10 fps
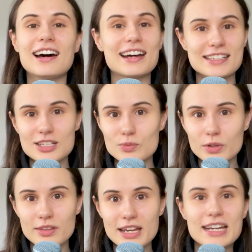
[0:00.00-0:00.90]
I didn't
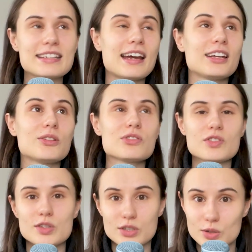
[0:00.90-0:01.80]
want that. I know it's
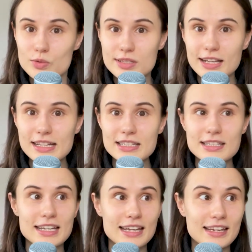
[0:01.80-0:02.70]
just useless.
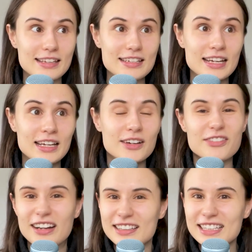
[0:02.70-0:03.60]
And
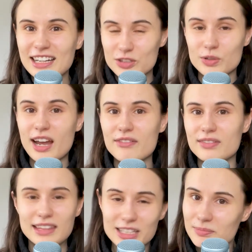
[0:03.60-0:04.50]
frankly, I don't have
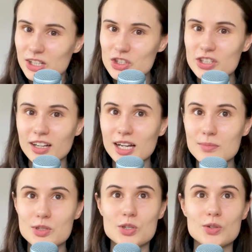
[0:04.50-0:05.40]
that much
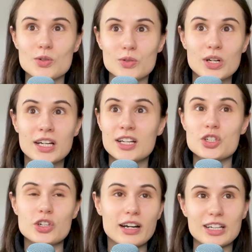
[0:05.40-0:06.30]
time to
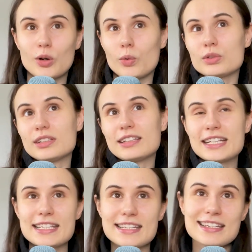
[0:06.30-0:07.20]
track all the
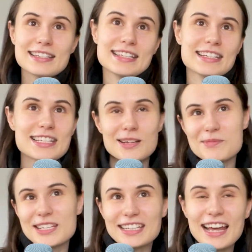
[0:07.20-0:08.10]
lists and
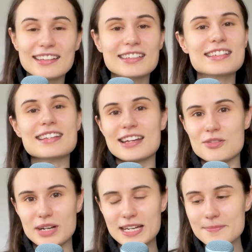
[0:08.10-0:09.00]
systems and calendars
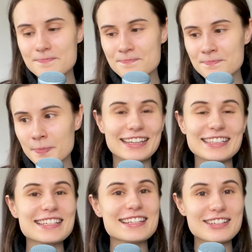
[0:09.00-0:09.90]
anyway. And
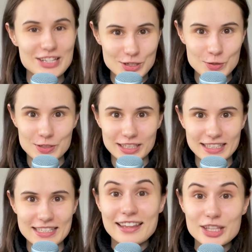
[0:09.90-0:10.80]
then I started doing
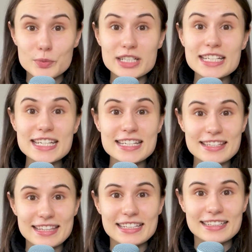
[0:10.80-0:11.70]
it. And the
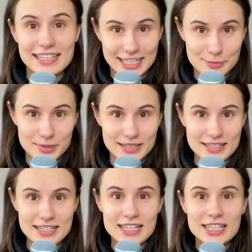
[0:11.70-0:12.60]
weirdest thing happened.